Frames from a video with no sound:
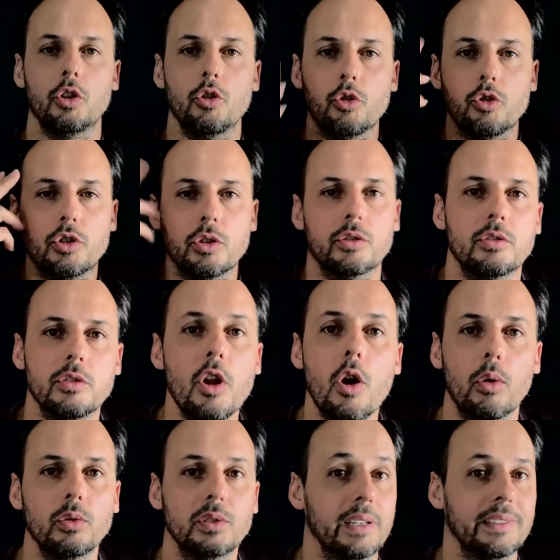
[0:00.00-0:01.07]
you just
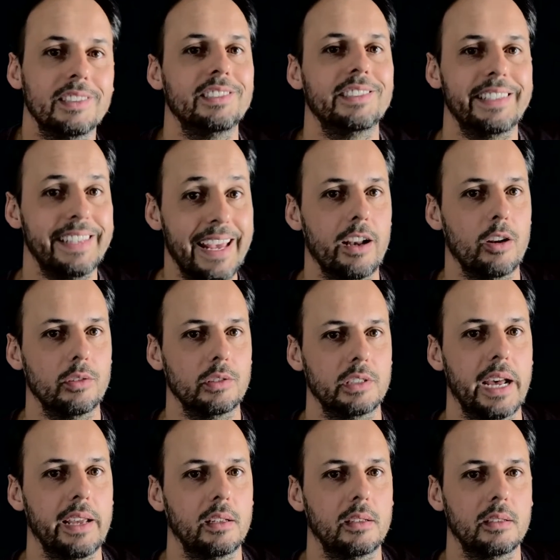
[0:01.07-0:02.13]
know that it's yellow,
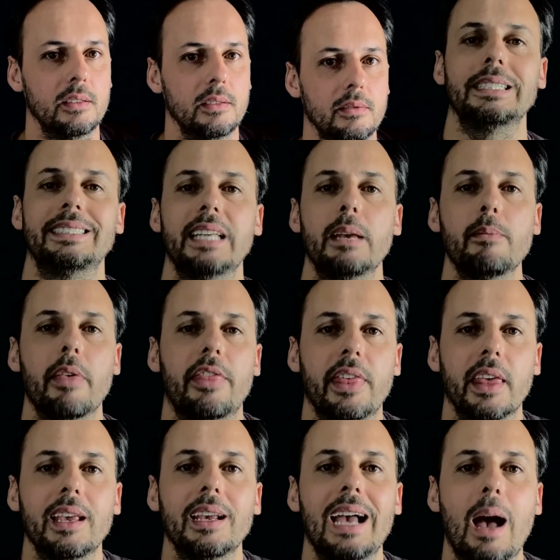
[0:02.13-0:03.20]
right? Same
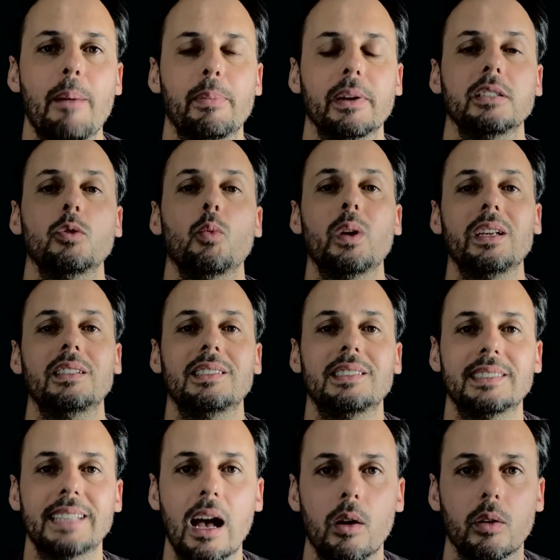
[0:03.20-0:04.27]
thing happened with
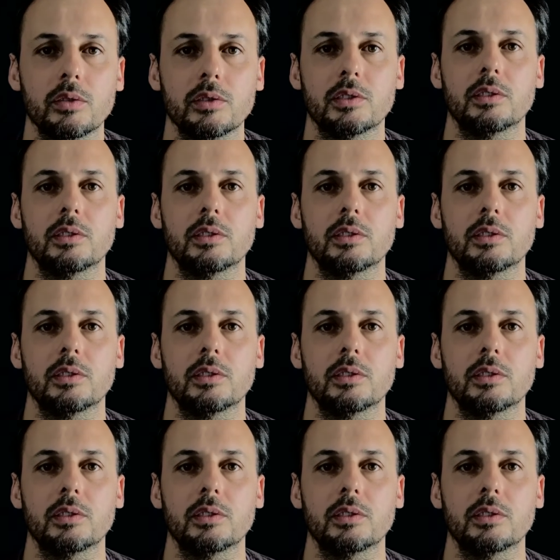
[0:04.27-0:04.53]
sounds.